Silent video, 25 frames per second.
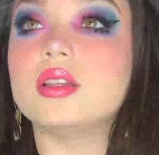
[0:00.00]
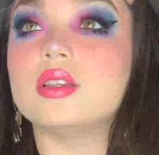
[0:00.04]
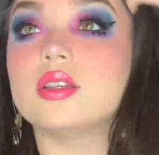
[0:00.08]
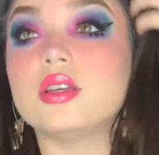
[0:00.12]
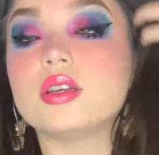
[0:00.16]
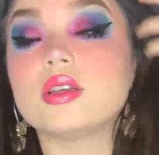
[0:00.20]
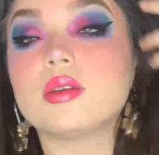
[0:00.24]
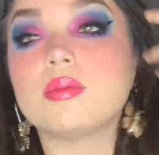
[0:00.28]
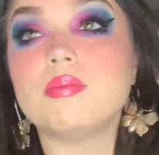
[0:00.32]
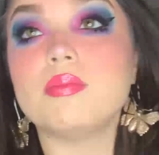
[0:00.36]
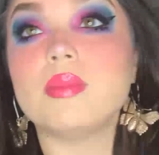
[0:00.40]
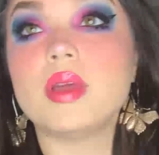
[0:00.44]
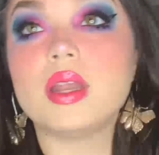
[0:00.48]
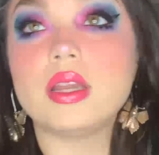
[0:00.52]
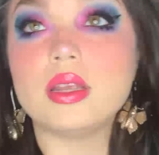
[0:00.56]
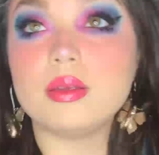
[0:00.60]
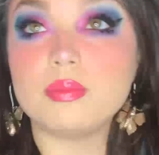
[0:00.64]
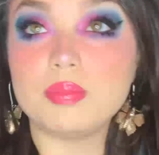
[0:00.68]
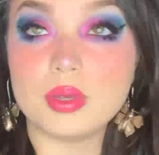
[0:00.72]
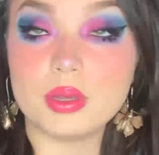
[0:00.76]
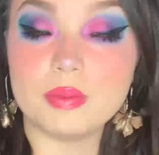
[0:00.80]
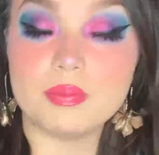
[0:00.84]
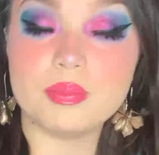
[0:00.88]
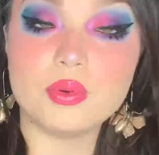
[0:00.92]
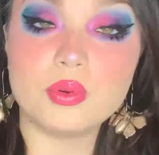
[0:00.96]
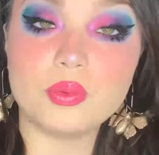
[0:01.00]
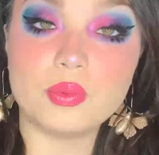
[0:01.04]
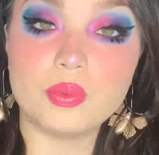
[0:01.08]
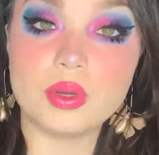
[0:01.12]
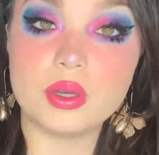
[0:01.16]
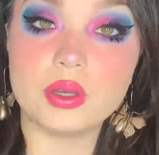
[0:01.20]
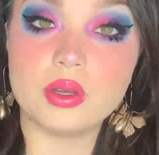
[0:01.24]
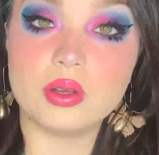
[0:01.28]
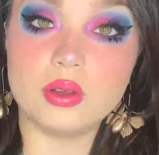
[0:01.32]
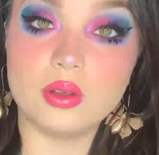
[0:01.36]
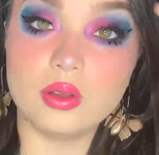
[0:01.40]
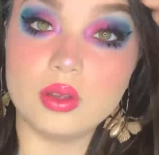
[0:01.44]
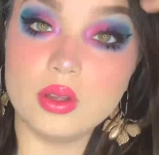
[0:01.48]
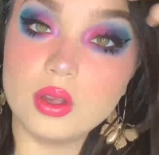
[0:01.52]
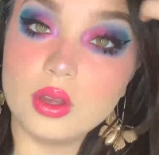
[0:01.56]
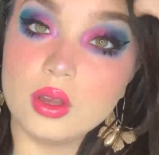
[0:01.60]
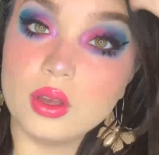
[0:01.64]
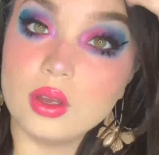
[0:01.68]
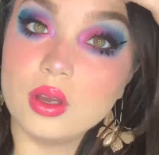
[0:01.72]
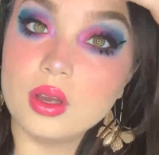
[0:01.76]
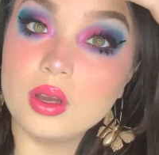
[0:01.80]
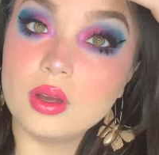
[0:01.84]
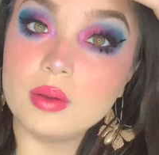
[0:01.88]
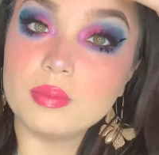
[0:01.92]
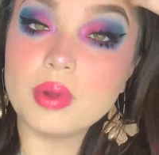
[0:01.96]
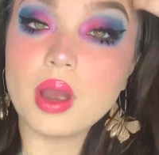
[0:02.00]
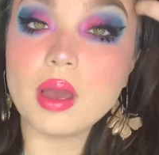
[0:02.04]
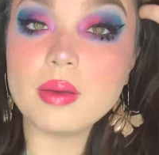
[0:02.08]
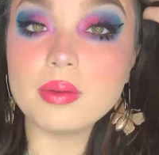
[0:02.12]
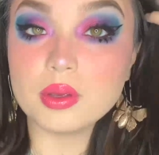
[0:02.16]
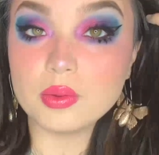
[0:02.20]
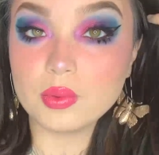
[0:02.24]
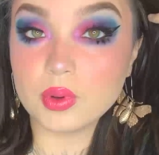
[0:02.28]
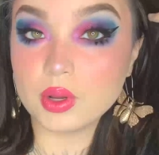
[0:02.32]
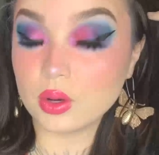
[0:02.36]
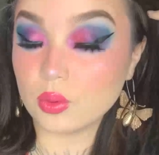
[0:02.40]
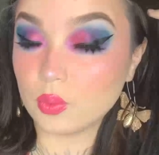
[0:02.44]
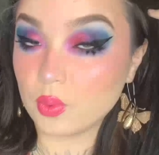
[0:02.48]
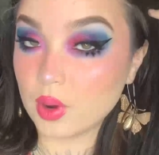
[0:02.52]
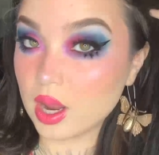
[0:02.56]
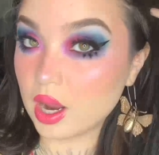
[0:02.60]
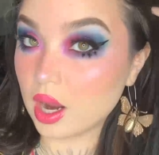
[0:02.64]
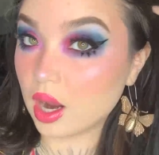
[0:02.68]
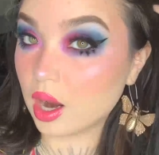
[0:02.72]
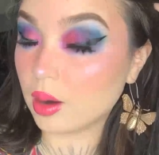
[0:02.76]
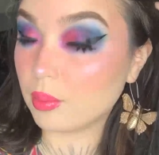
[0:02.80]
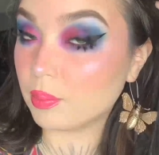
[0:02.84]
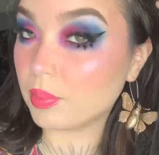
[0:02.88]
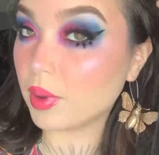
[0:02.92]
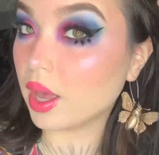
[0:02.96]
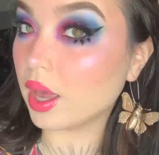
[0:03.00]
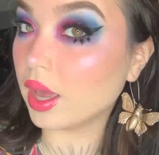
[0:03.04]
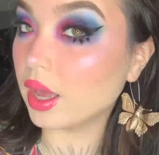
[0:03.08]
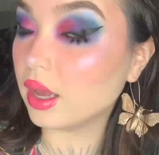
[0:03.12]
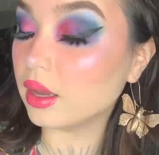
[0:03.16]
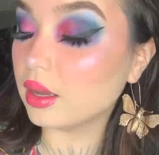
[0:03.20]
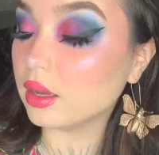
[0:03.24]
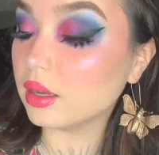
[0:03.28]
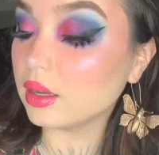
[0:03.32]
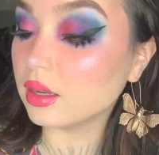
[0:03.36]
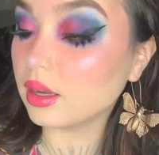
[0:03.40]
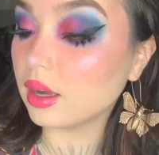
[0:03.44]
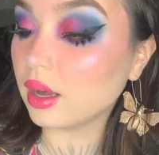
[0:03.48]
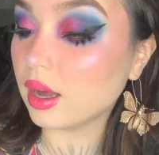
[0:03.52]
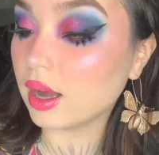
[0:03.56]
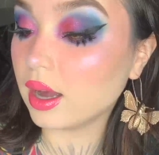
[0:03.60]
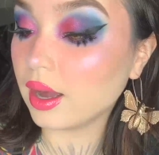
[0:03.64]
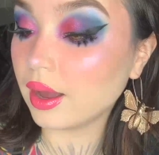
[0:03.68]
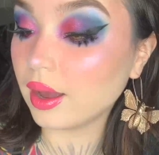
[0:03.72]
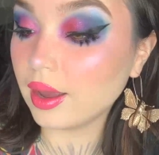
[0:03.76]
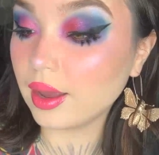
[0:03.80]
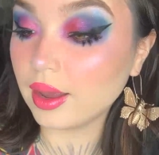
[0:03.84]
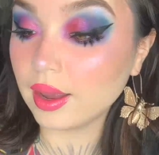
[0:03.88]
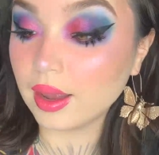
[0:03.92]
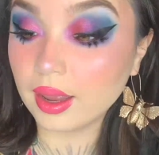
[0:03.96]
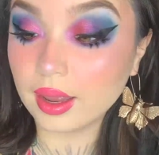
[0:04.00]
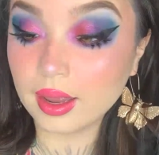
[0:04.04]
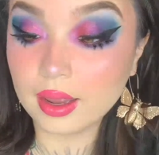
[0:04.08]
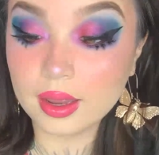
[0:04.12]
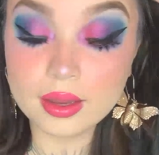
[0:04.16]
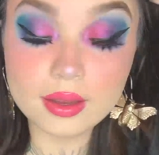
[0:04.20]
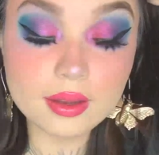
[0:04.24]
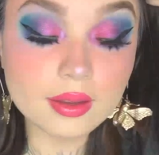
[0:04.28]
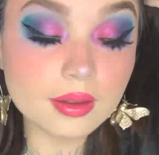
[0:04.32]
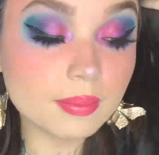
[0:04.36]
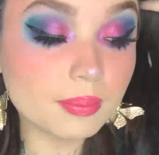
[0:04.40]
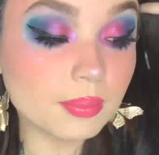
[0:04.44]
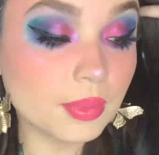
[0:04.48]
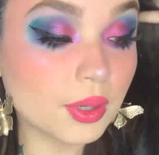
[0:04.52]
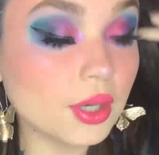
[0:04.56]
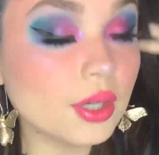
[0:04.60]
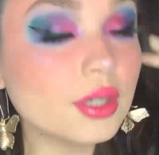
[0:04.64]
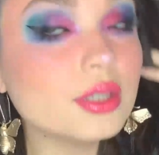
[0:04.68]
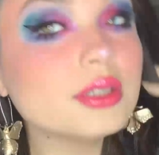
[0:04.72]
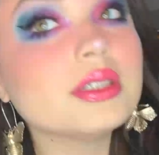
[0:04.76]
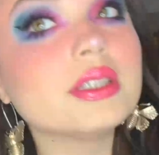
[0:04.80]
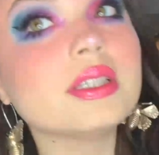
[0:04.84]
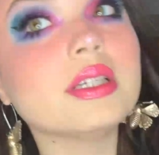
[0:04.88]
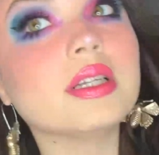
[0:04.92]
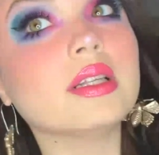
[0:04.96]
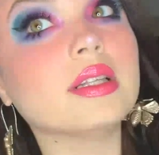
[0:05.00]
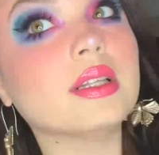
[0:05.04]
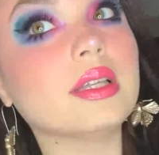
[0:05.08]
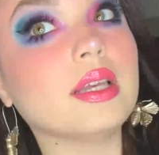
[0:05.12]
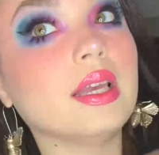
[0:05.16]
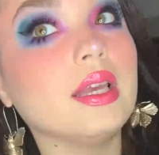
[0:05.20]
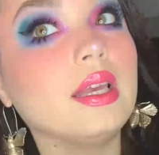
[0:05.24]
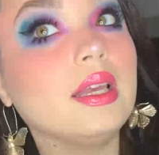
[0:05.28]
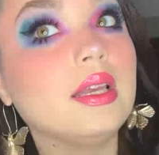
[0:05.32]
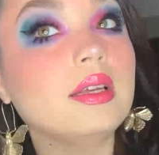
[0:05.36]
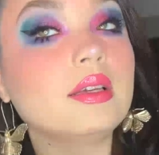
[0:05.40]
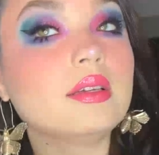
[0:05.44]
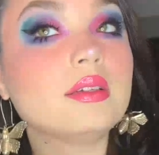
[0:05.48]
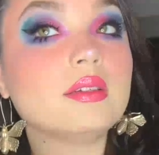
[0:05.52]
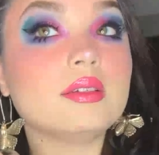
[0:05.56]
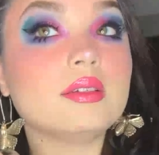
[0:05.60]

look many people will probably want to wear, but I personally